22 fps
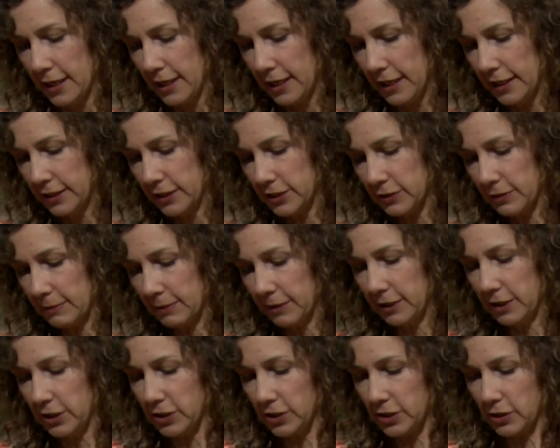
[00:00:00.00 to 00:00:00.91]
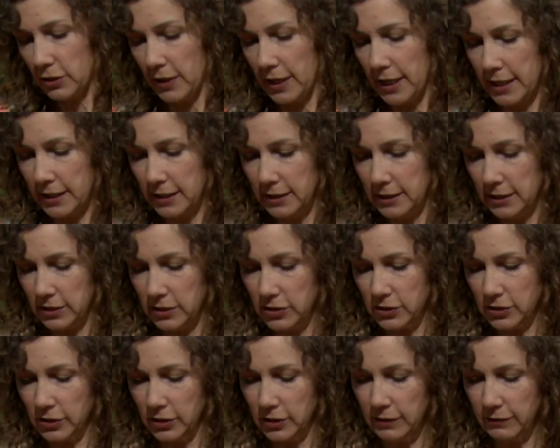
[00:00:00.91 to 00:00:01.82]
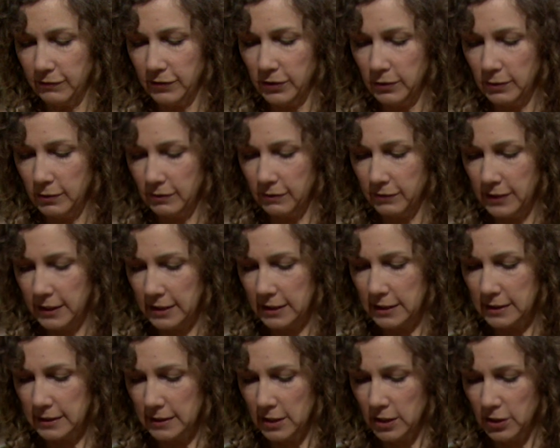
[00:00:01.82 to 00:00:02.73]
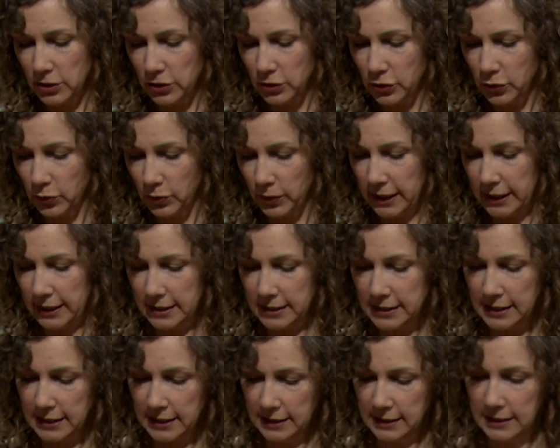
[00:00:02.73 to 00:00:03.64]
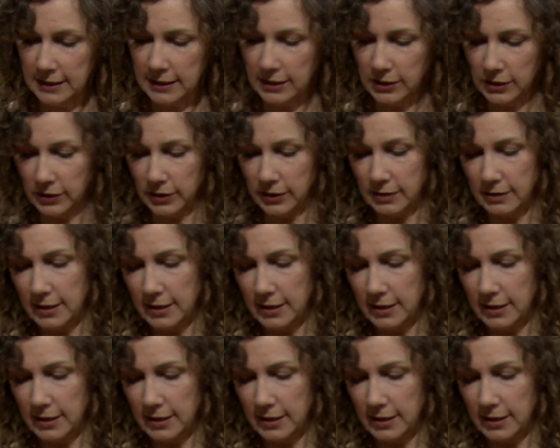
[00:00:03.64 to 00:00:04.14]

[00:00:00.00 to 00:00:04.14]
And so I'm going to just go ahead and insert a few of these twigs in here and